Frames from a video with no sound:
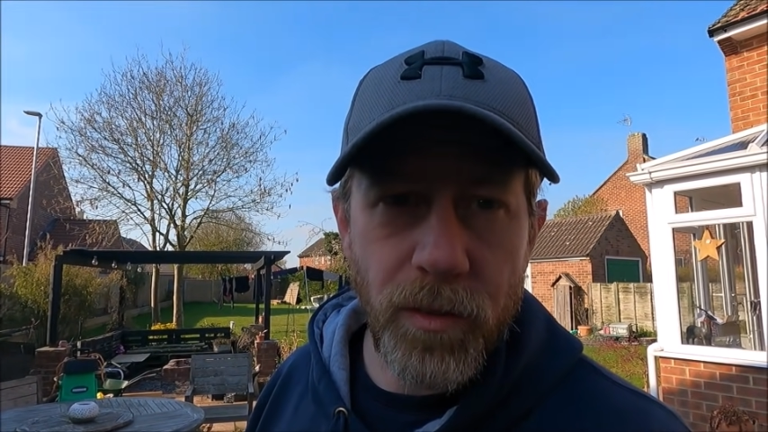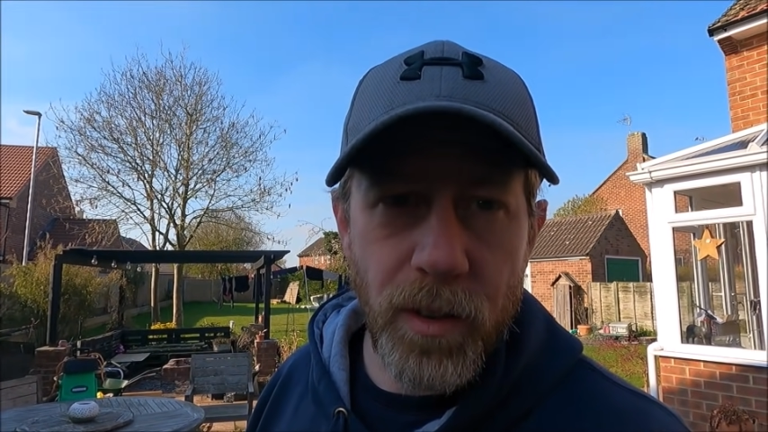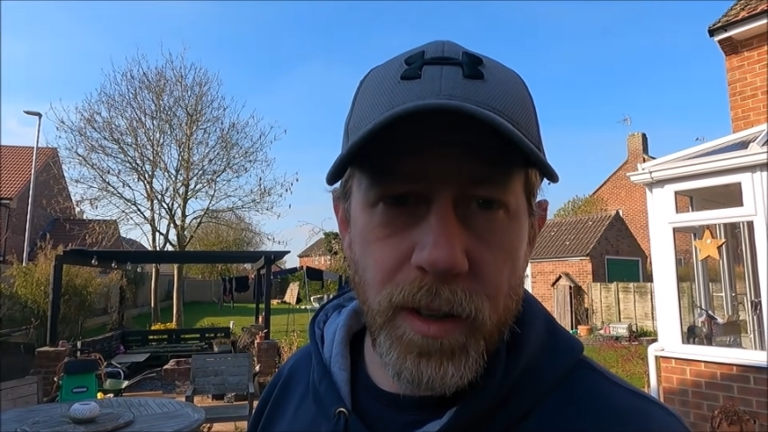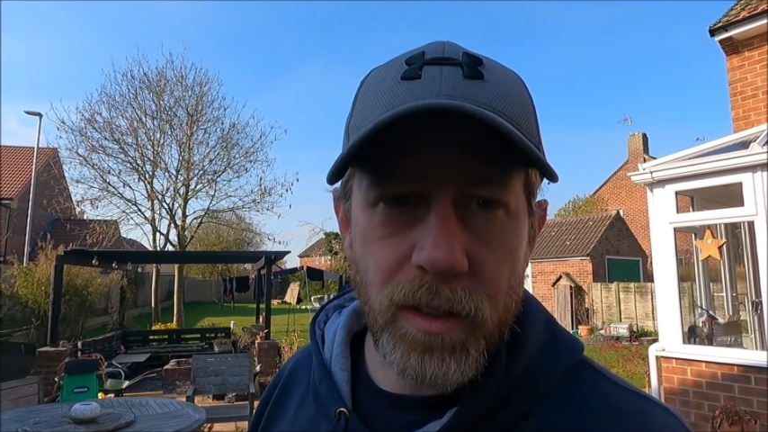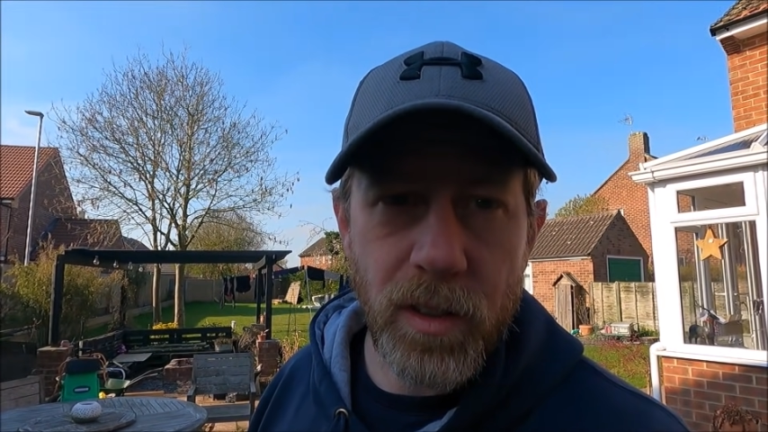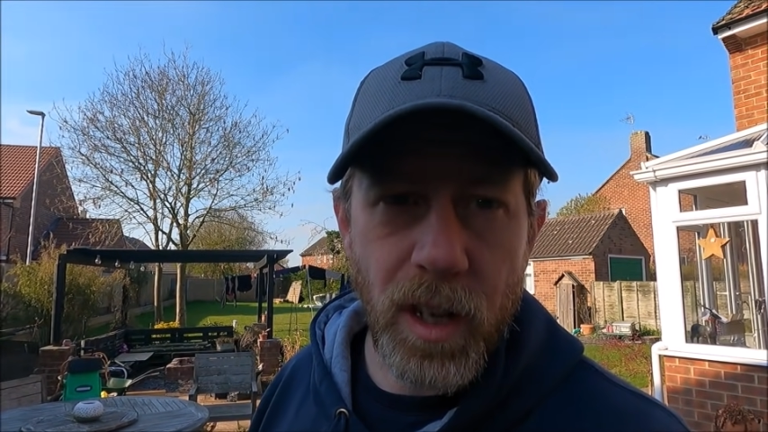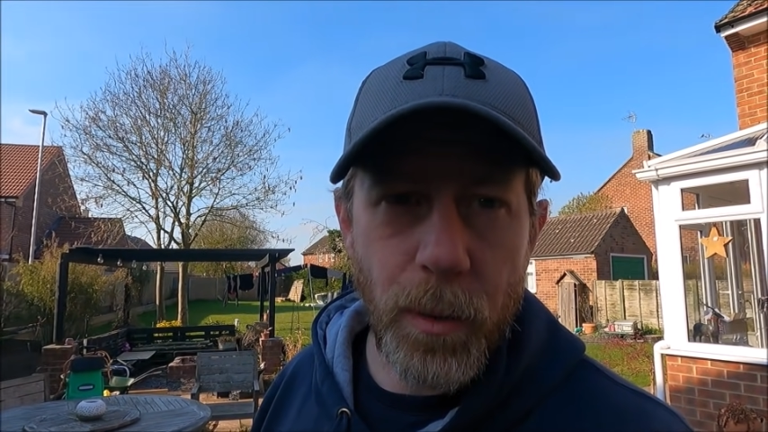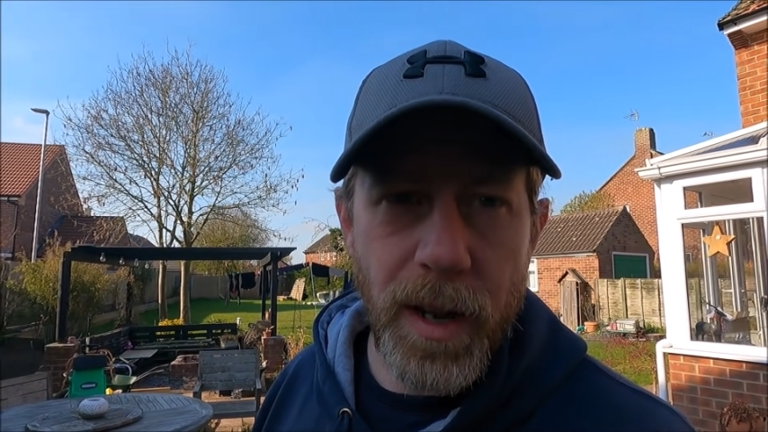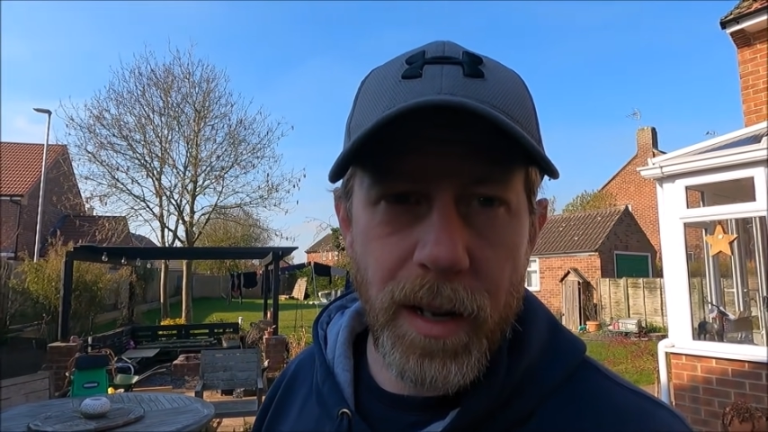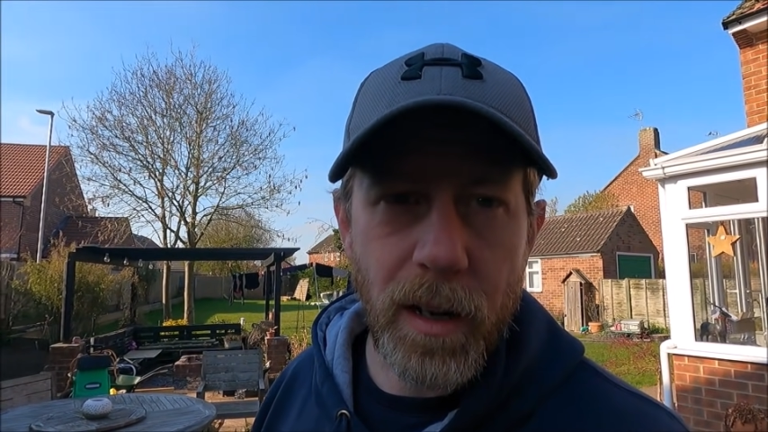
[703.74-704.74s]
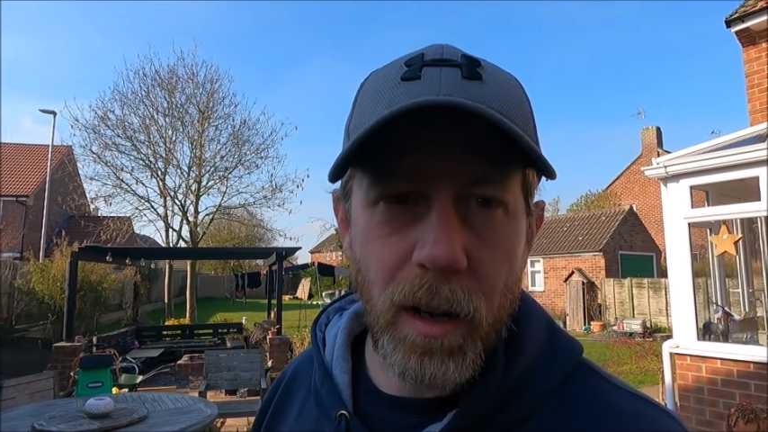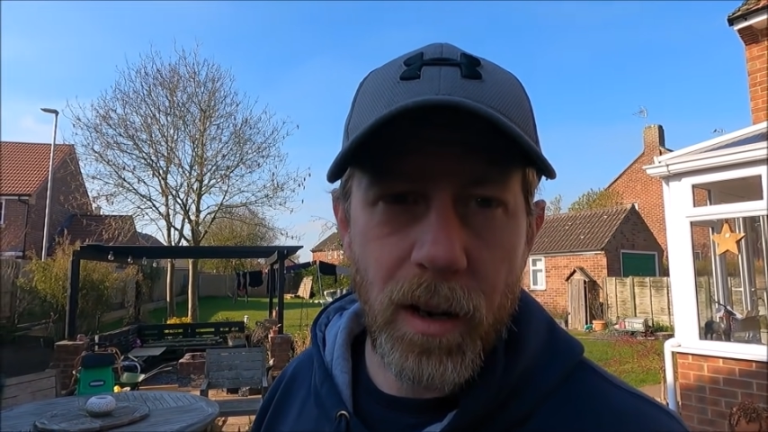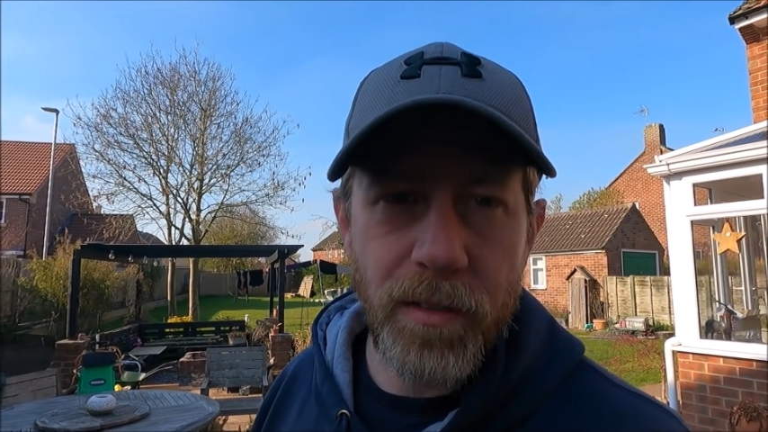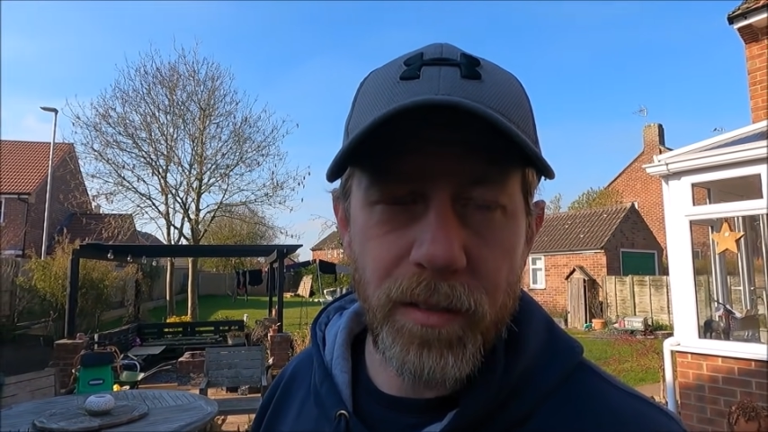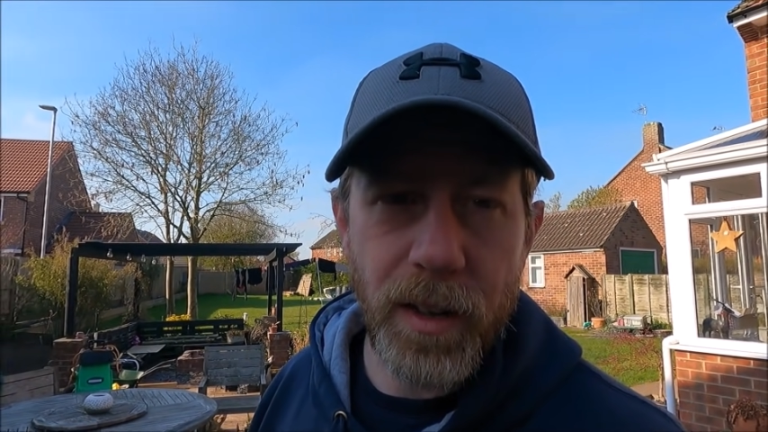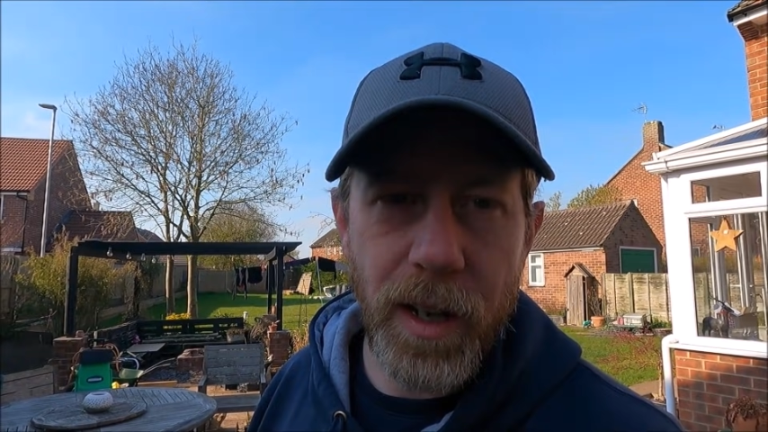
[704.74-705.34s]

for it to go ahead live,